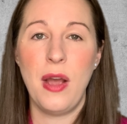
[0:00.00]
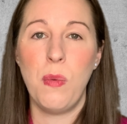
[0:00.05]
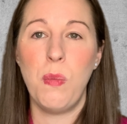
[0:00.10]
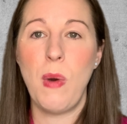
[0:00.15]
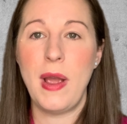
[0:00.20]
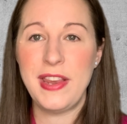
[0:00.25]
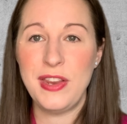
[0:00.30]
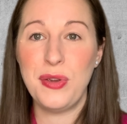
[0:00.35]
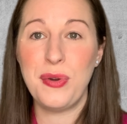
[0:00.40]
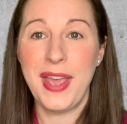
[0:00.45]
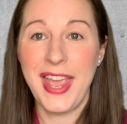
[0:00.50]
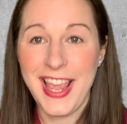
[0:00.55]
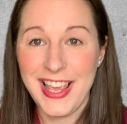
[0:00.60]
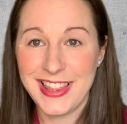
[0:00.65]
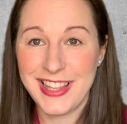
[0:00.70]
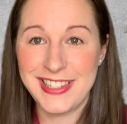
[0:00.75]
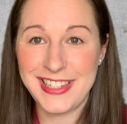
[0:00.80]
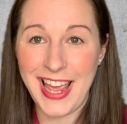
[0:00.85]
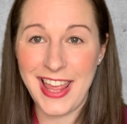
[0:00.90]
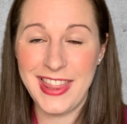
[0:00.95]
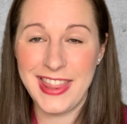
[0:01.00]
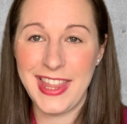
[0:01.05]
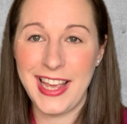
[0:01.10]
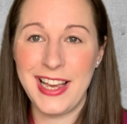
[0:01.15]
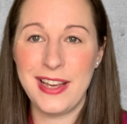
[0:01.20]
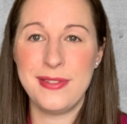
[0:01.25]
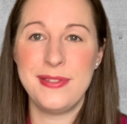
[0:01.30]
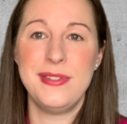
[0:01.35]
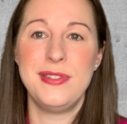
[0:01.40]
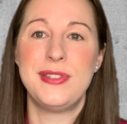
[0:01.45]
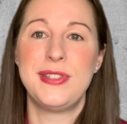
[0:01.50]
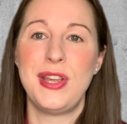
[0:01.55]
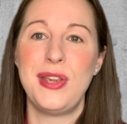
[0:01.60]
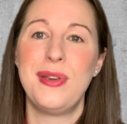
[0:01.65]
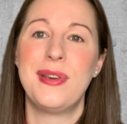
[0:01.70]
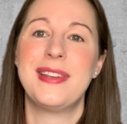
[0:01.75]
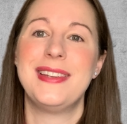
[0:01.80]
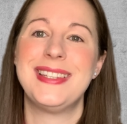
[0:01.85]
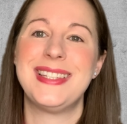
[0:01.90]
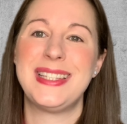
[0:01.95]
when you hit the 10,000 so you
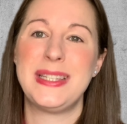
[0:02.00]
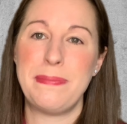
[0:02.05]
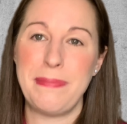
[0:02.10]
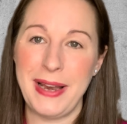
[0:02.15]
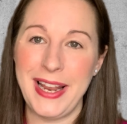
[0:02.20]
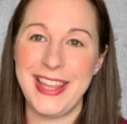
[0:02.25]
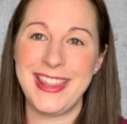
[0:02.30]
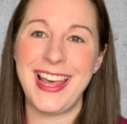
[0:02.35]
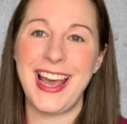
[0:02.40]
can split